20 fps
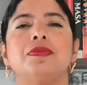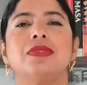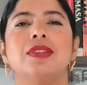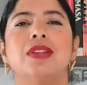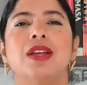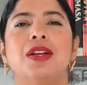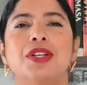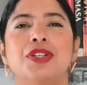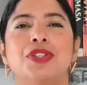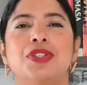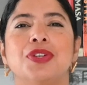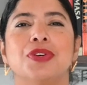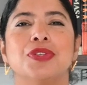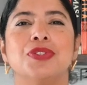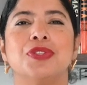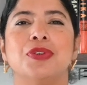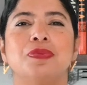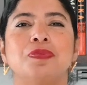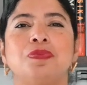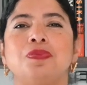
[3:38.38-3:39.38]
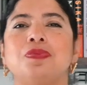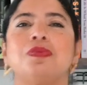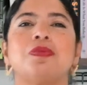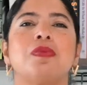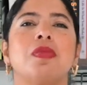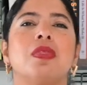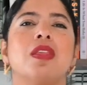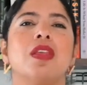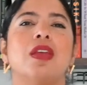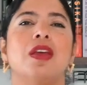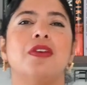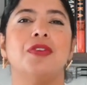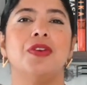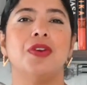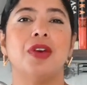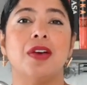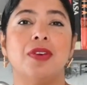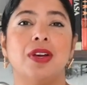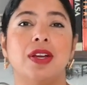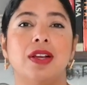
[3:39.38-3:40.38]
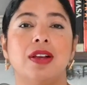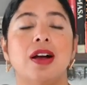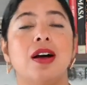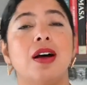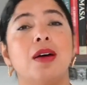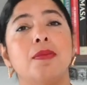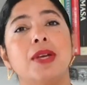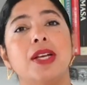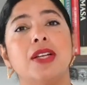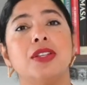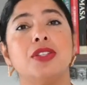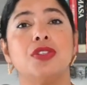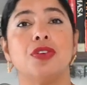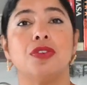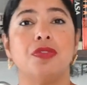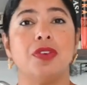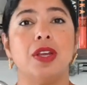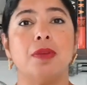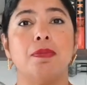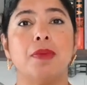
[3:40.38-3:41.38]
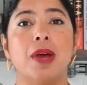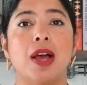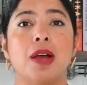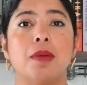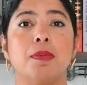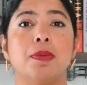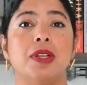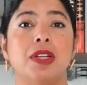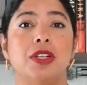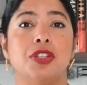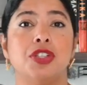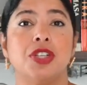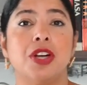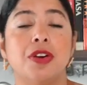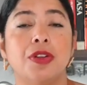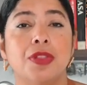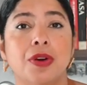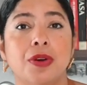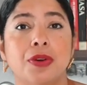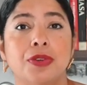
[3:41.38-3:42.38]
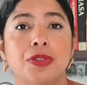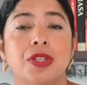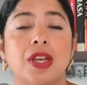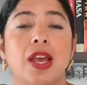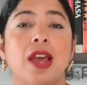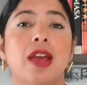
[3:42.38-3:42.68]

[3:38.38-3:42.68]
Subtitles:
Delicioso. If you have any comments or feedback, please share those,